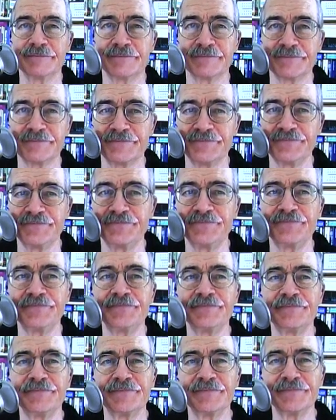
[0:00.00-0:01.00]

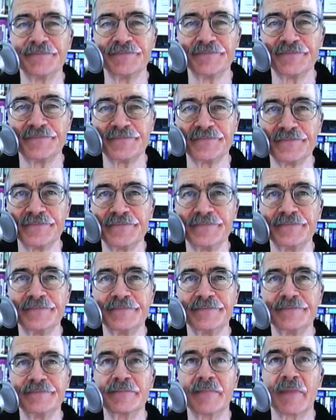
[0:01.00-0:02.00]

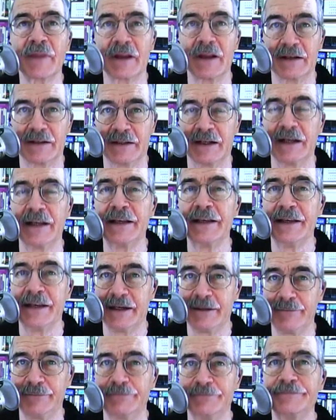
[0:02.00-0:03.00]

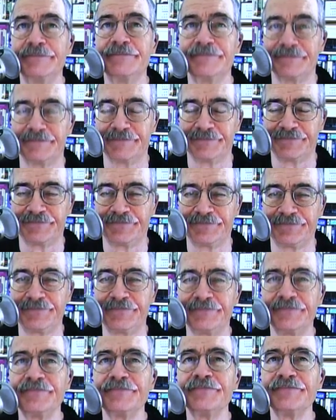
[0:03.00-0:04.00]

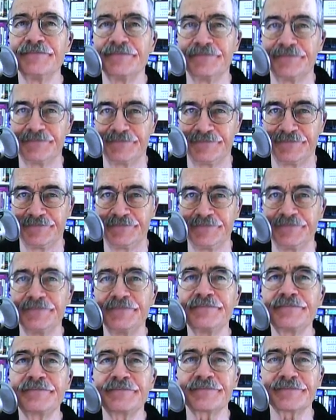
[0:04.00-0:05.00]

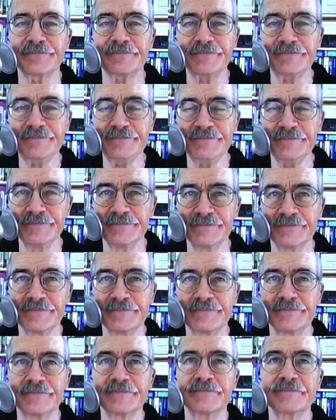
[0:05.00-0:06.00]

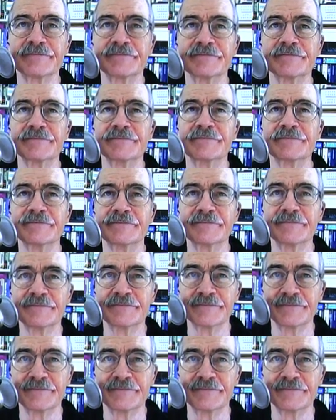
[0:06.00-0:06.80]
The person shown says nothing.